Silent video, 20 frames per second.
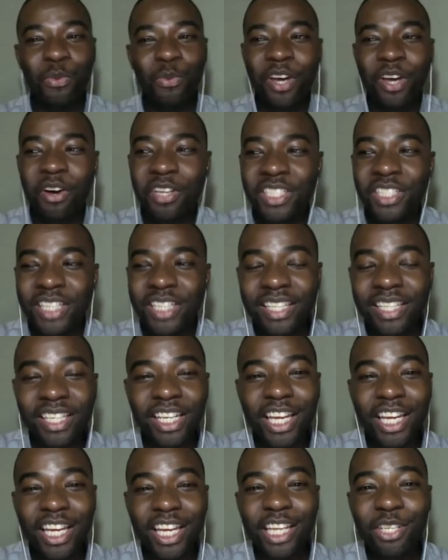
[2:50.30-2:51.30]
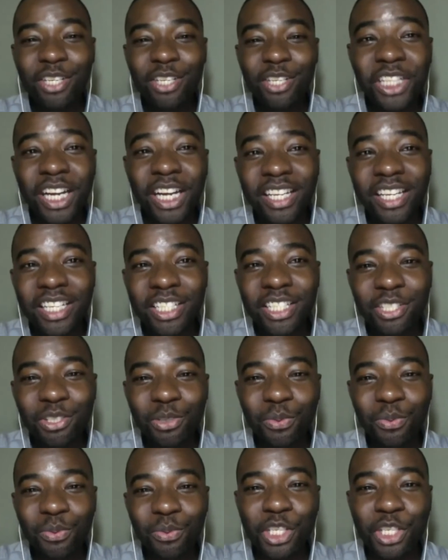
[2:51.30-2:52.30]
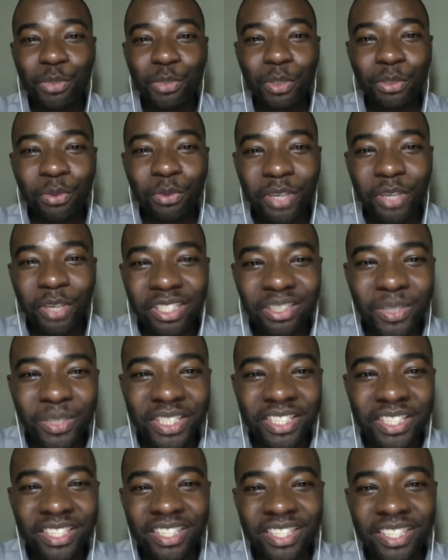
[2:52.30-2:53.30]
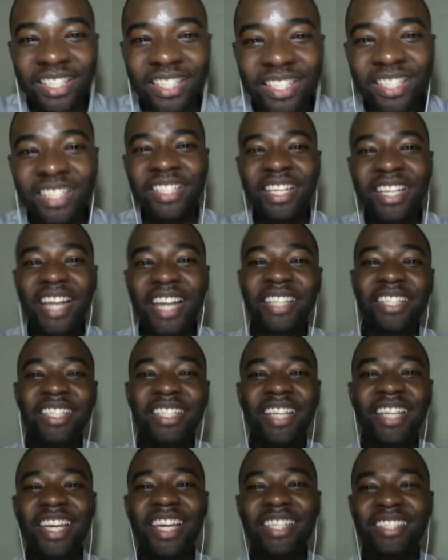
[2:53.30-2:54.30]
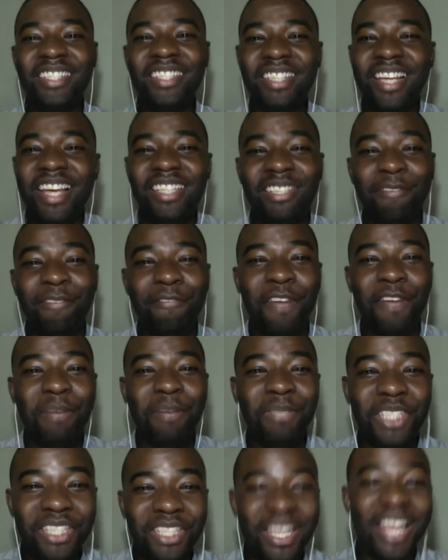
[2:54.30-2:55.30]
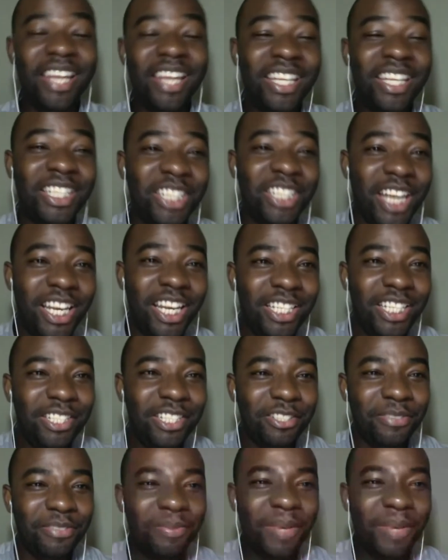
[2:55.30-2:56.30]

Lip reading: all started a new challenge with Stuart Ross, which is this 30 Days SFM Elite Challenge.